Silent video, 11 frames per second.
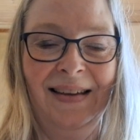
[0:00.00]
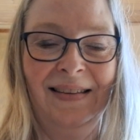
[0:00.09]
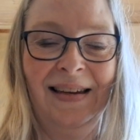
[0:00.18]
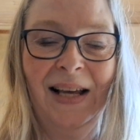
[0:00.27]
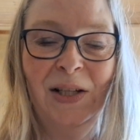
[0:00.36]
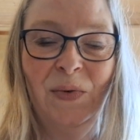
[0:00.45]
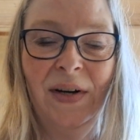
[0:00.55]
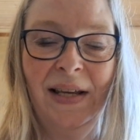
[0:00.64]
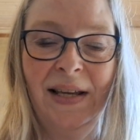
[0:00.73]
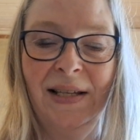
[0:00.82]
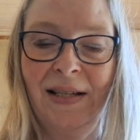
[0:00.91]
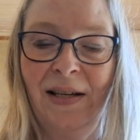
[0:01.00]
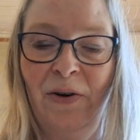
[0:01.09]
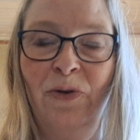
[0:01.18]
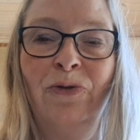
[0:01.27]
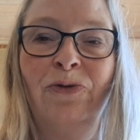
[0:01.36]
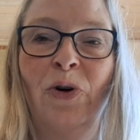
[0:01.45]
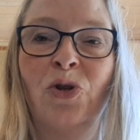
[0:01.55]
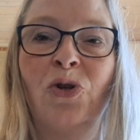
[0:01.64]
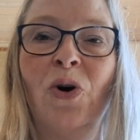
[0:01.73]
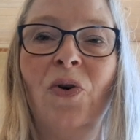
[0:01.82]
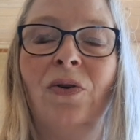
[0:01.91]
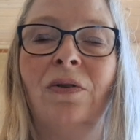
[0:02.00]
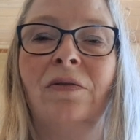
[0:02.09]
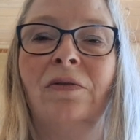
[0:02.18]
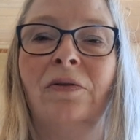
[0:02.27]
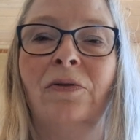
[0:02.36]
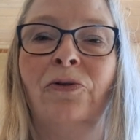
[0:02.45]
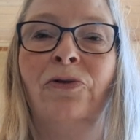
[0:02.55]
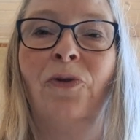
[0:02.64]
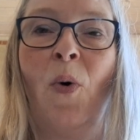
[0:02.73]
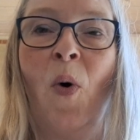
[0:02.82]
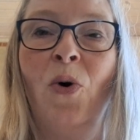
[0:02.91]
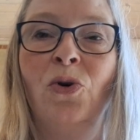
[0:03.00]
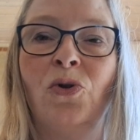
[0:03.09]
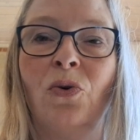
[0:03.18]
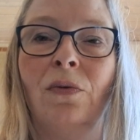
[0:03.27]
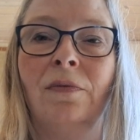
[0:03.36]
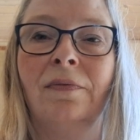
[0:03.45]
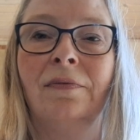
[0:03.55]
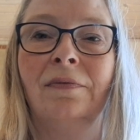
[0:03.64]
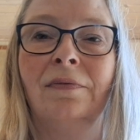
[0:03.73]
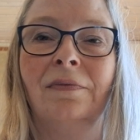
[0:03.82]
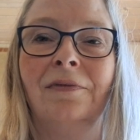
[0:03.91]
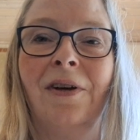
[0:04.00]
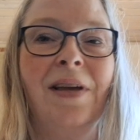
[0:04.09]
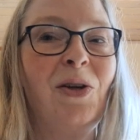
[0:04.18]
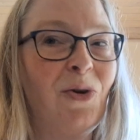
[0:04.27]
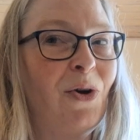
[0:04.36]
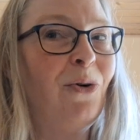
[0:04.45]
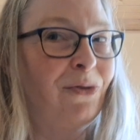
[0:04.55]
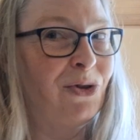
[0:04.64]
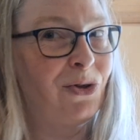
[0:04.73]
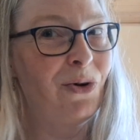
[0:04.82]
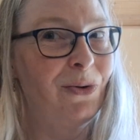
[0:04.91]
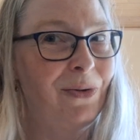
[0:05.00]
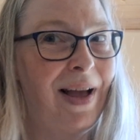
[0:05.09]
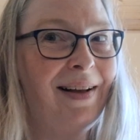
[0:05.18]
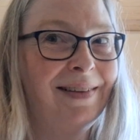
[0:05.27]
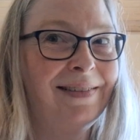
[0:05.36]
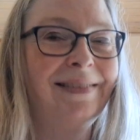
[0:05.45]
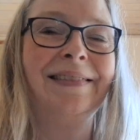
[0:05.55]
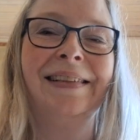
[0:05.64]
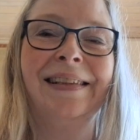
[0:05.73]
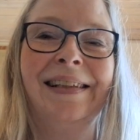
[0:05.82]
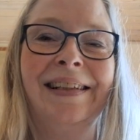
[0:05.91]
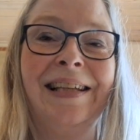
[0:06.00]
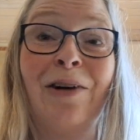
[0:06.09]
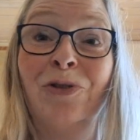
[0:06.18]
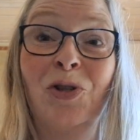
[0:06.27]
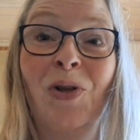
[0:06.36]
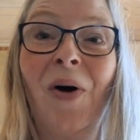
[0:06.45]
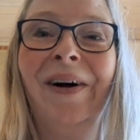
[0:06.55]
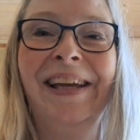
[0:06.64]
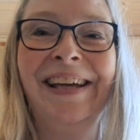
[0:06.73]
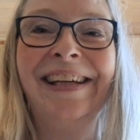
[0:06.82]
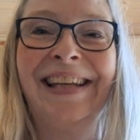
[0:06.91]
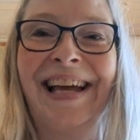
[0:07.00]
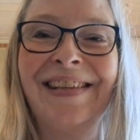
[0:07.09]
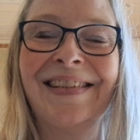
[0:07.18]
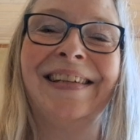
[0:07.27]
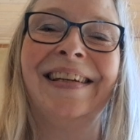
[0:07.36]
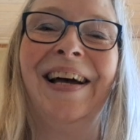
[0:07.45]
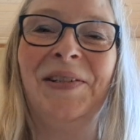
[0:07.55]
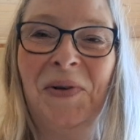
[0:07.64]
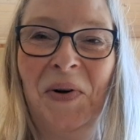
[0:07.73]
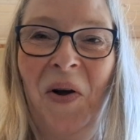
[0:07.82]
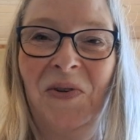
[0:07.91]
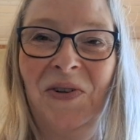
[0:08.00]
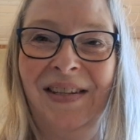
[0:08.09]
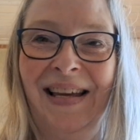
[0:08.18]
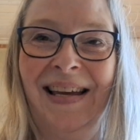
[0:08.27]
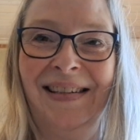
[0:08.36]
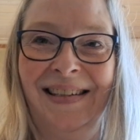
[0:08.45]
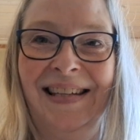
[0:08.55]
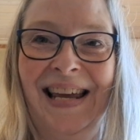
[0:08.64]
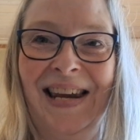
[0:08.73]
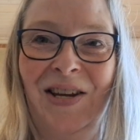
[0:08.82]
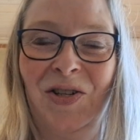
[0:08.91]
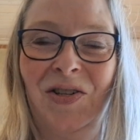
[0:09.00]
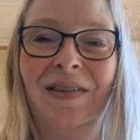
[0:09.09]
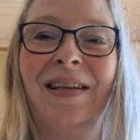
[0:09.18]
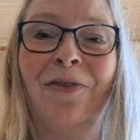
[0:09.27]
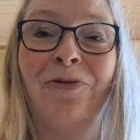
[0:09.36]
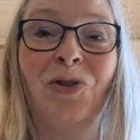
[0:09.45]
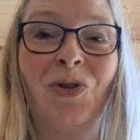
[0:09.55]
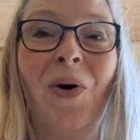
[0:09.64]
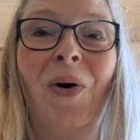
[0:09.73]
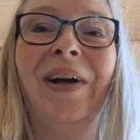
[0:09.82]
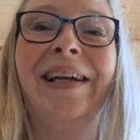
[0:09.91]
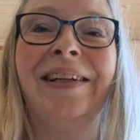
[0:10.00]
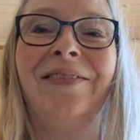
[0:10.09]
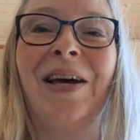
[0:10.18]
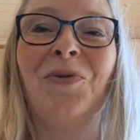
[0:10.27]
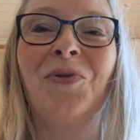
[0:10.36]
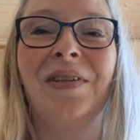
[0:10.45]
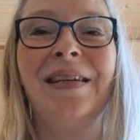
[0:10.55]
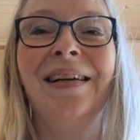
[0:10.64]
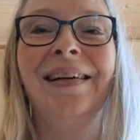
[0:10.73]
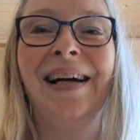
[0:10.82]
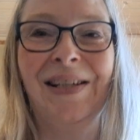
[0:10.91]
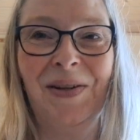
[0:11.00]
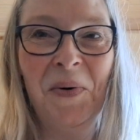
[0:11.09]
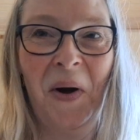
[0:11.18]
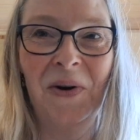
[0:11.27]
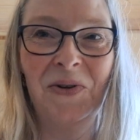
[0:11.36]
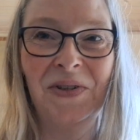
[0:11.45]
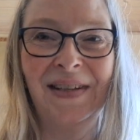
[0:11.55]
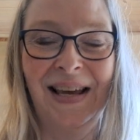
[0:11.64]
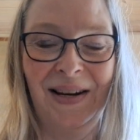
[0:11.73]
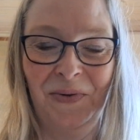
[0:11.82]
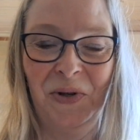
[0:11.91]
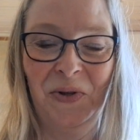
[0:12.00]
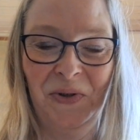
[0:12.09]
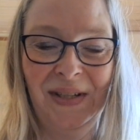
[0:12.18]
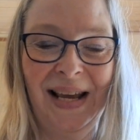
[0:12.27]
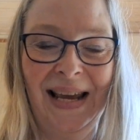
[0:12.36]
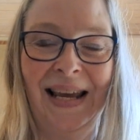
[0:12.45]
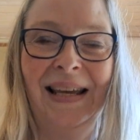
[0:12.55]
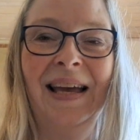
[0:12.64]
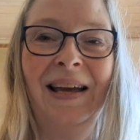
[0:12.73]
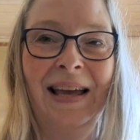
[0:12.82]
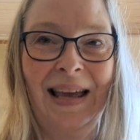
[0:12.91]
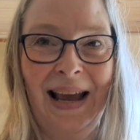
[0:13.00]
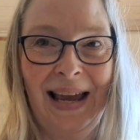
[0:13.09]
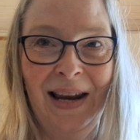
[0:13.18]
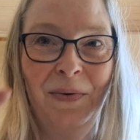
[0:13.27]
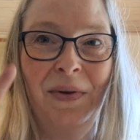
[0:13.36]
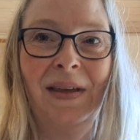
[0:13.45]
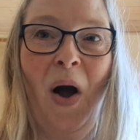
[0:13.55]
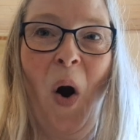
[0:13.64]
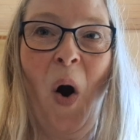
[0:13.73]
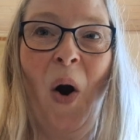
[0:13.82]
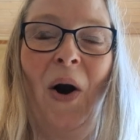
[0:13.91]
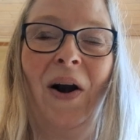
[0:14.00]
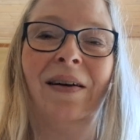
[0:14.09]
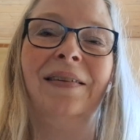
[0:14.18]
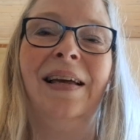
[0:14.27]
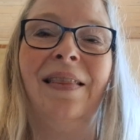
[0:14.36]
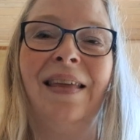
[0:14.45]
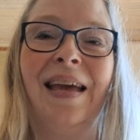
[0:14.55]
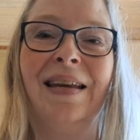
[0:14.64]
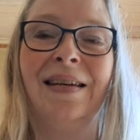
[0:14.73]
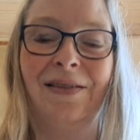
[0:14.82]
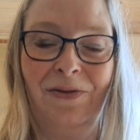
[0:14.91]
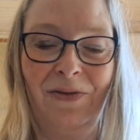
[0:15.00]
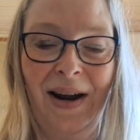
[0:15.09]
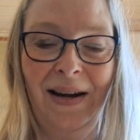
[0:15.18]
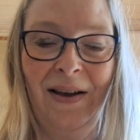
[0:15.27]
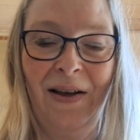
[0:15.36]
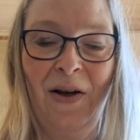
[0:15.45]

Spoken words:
The next one is forstå. Forstå. I think you know forstå, yeah? Jeg forstår ikke dansk. I don't understand Danish. Jeg forstår ikke, hvad du siger. I don't understand what you're saying. Again with the R at the end, right?